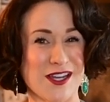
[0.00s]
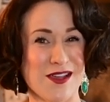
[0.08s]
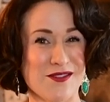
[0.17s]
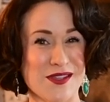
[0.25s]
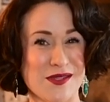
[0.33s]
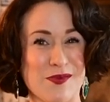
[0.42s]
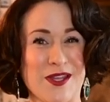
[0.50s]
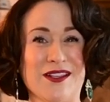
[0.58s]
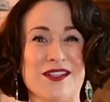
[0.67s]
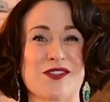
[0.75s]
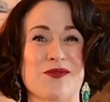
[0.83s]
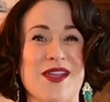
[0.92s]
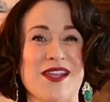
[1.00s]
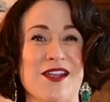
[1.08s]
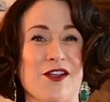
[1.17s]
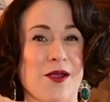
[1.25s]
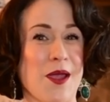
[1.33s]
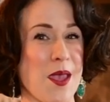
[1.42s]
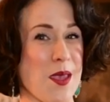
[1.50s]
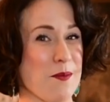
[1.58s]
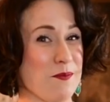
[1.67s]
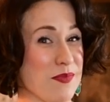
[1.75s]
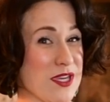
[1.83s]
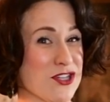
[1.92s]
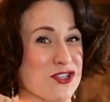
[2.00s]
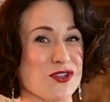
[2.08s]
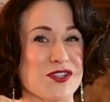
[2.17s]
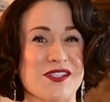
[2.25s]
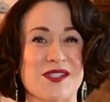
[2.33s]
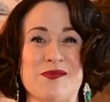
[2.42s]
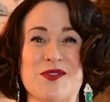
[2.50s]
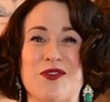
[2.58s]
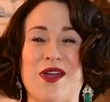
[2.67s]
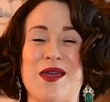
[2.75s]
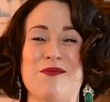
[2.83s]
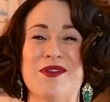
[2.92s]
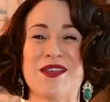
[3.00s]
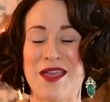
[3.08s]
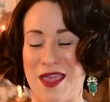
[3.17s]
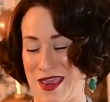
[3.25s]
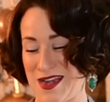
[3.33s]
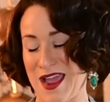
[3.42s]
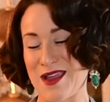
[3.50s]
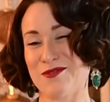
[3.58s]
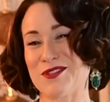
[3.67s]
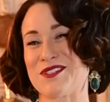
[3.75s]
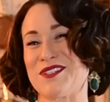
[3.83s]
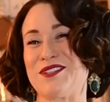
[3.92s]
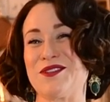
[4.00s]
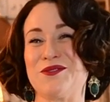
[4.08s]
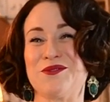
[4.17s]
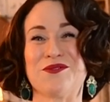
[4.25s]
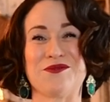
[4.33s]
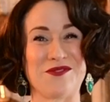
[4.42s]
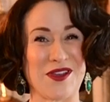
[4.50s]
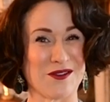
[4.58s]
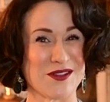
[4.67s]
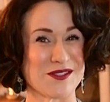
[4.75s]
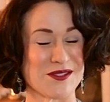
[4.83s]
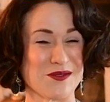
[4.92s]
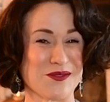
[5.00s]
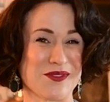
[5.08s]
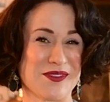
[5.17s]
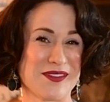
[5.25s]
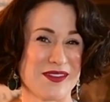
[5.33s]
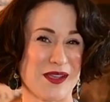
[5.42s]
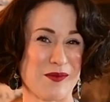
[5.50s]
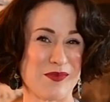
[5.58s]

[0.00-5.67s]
out this playlist right here. Be sure to subscribe, and I will see you very soon. A